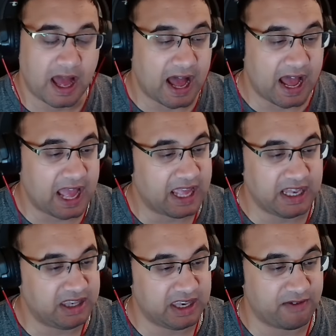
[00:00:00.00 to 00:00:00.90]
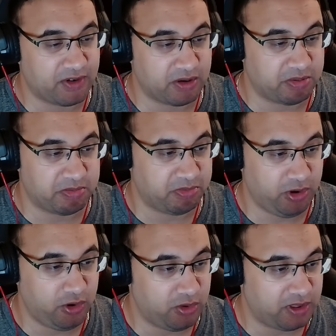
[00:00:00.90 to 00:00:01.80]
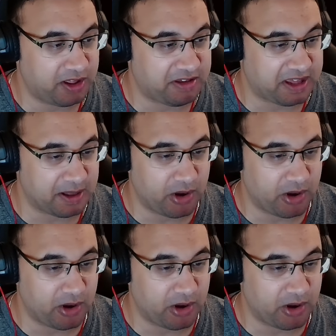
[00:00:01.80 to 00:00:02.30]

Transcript: I never knew this came